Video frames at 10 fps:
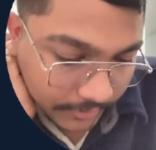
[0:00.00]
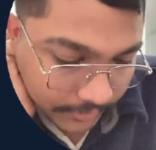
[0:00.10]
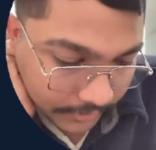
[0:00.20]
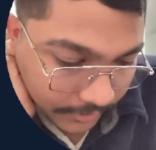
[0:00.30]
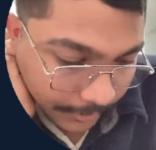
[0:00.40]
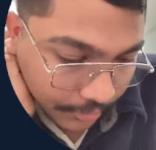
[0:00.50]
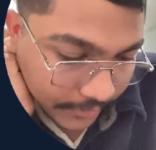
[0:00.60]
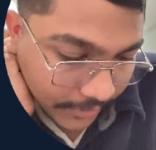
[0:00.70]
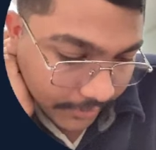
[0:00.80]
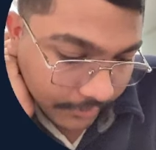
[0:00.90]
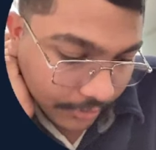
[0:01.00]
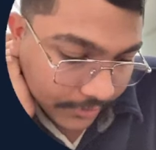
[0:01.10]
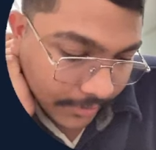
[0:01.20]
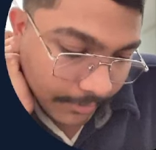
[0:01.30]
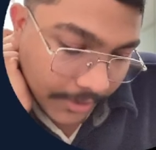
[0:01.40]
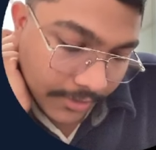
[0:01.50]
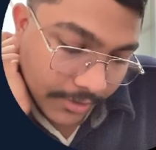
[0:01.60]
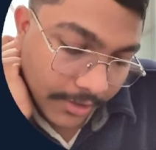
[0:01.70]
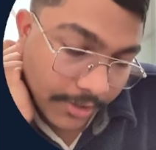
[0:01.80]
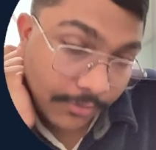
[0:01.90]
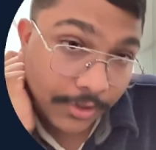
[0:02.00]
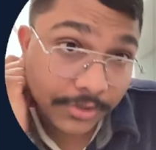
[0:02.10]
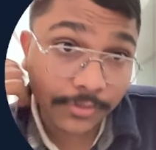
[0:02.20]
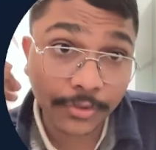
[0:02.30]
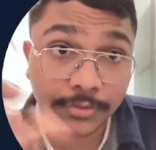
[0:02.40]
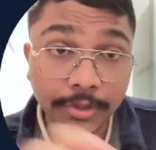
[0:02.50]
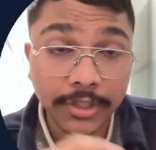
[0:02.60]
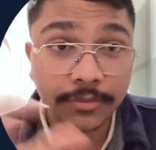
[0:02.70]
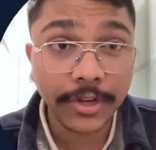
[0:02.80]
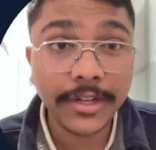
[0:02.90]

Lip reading: Suppose I have WhatsApp and the earlier version was working fine.